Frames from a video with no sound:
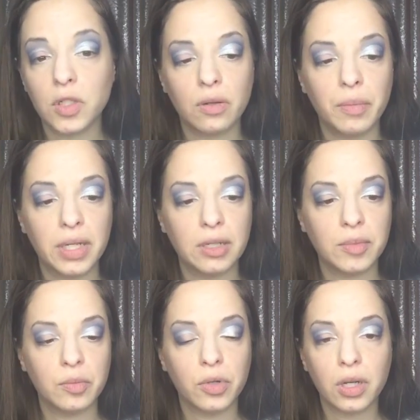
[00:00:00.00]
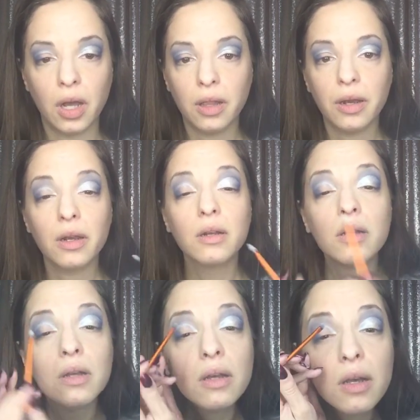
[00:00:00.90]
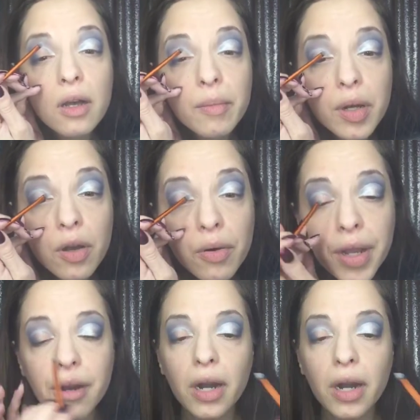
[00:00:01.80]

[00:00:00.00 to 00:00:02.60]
Now I picked up some more color. I'm going to go here,